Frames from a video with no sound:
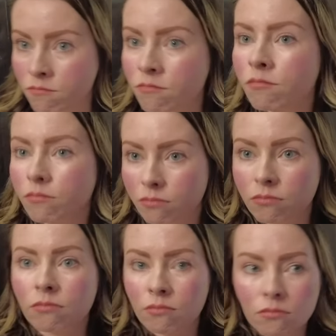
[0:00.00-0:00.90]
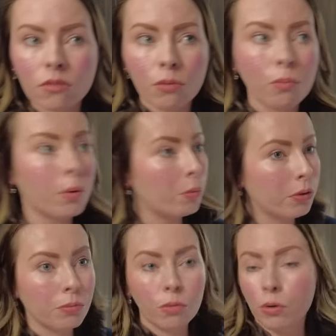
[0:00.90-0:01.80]
Mm-hmm, mm-hmm. But
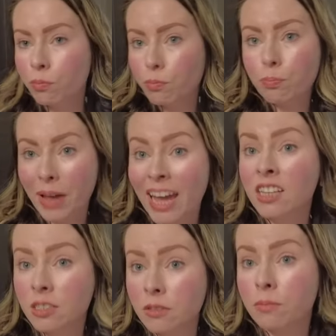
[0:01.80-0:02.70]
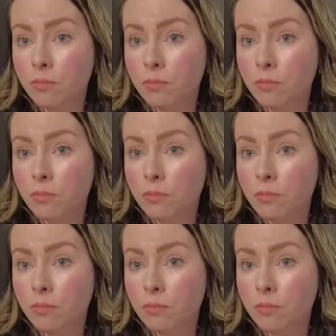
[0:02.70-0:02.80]
we're behind it.